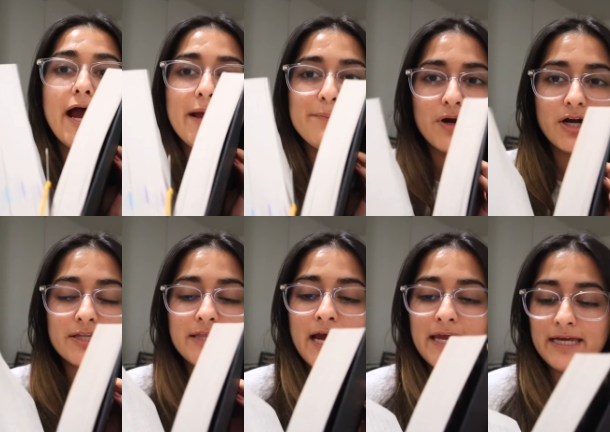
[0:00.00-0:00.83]
I marked
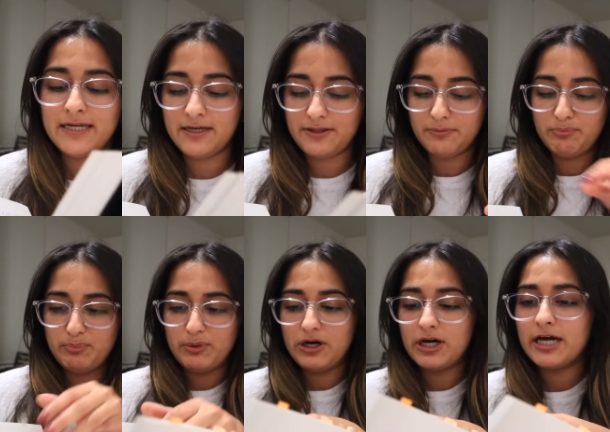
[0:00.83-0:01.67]
that in the
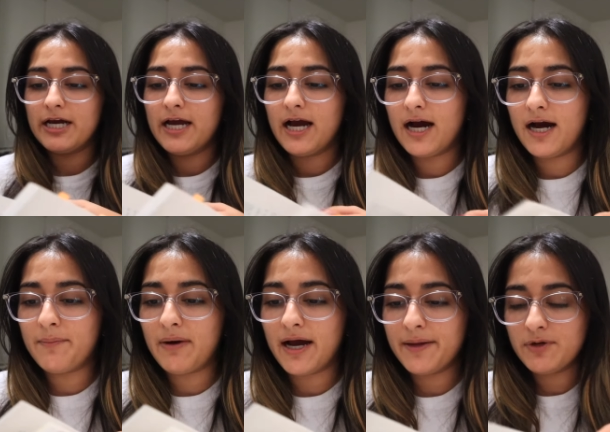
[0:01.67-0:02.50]
book. Um,
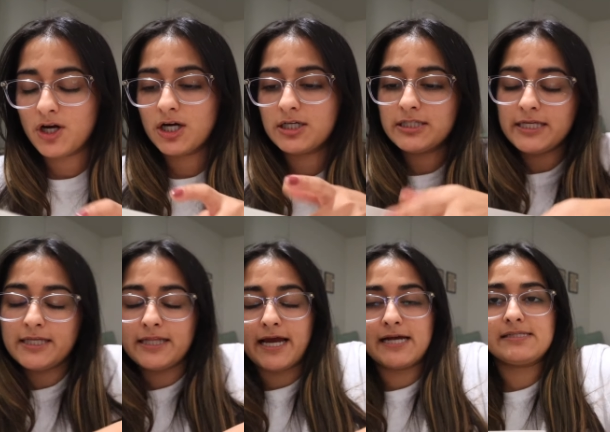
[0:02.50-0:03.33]
I'm currently,
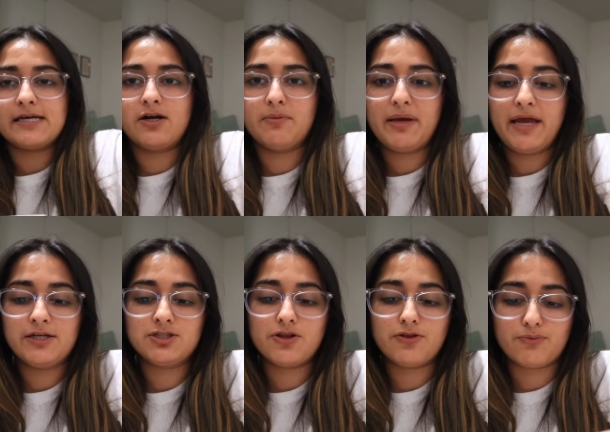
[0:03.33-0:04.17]
like I said, on
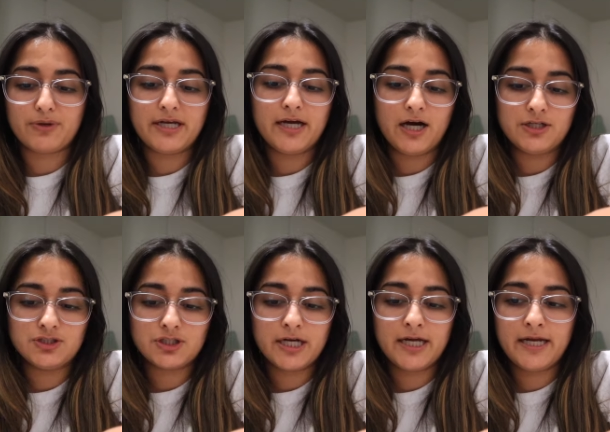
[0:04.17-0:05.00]
page
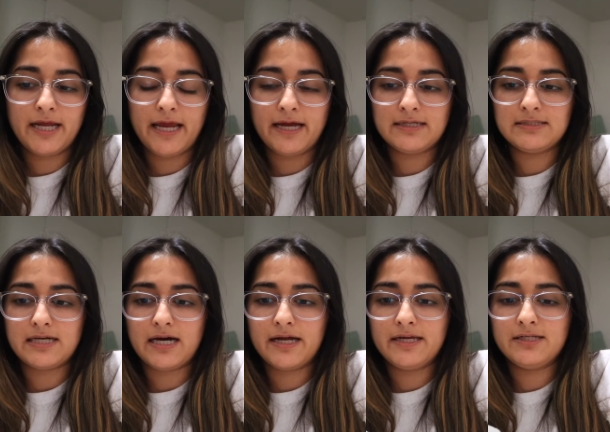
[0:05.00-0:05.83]
300 and
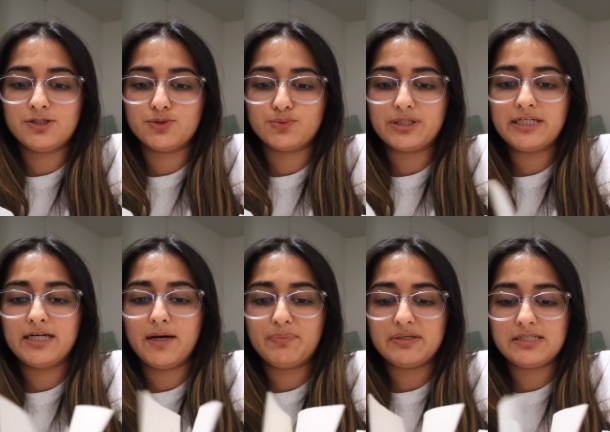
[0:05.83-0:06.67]
I need to read
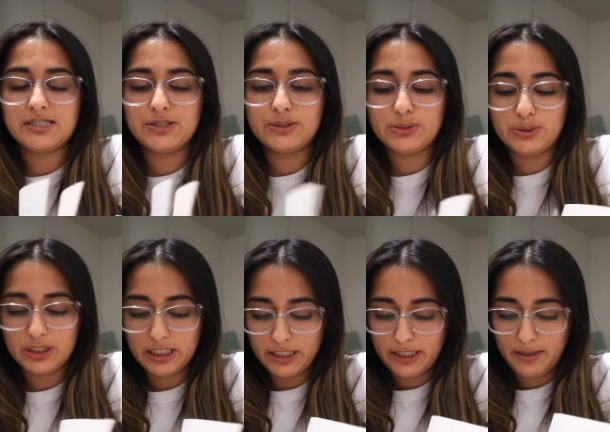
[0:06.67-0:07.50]
up until
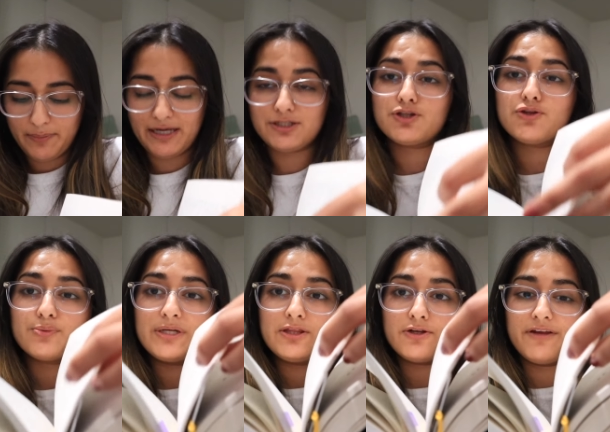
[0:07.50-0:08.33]
page
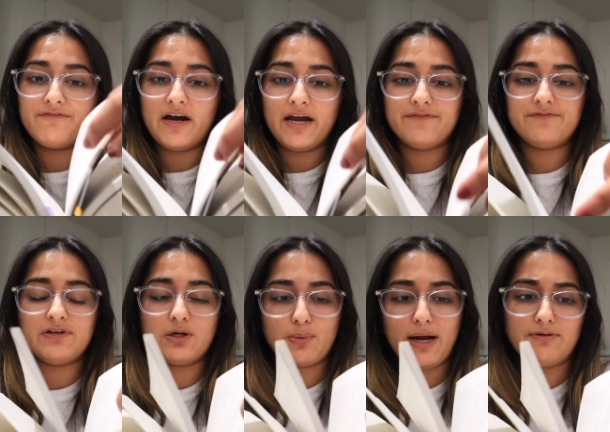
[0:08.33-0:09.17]
335
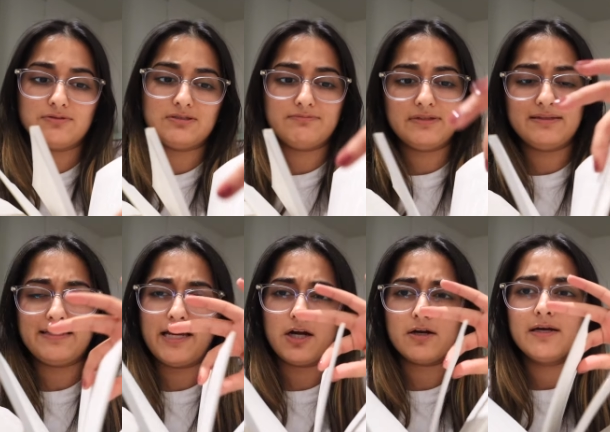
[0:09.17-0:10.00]
around
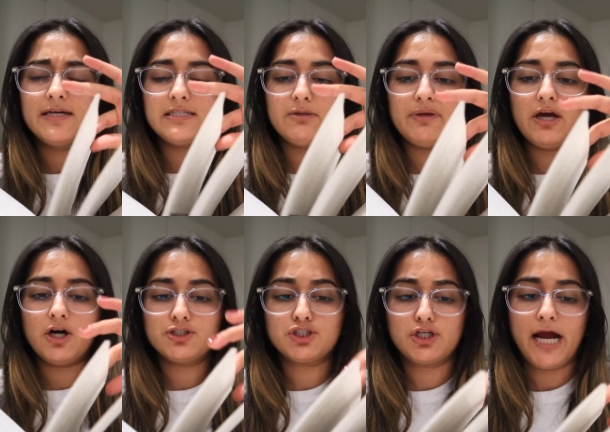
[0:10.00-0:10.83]
there to be
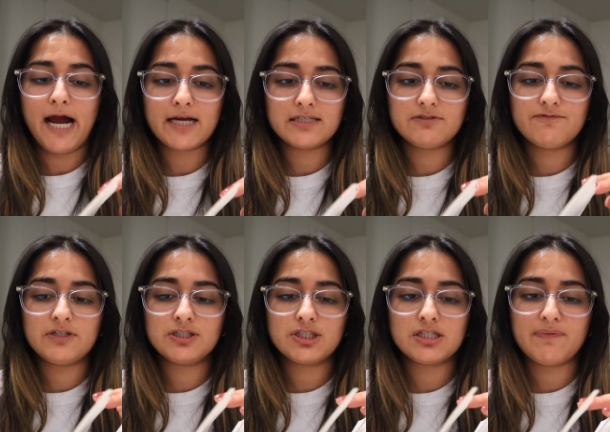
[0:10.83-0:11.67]
on track to
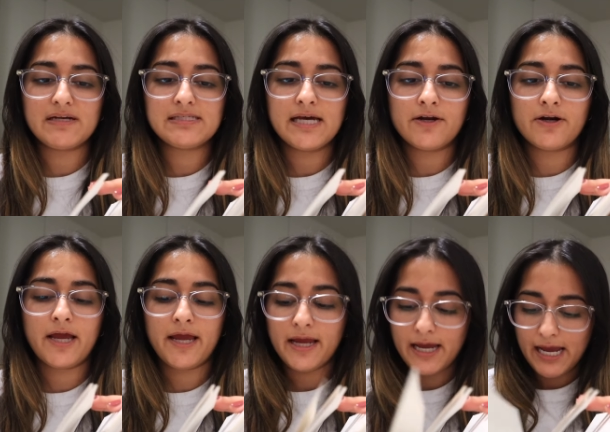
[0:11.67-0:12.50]
finish this by Saturday.